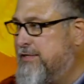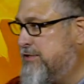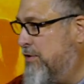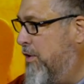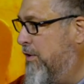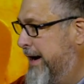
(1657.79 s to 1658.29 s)

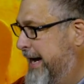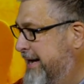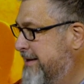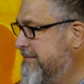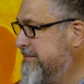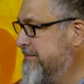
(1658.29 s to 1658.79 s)
story.
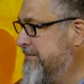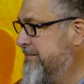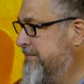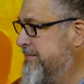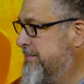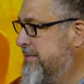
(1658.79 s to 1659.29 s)

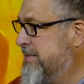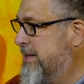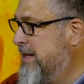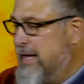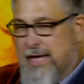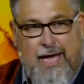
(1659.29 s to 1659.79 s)

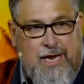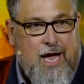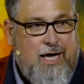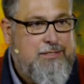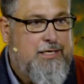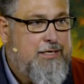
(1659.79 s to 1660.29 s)
He
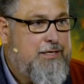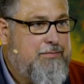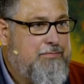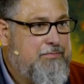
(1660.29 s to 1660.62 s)
doesn't.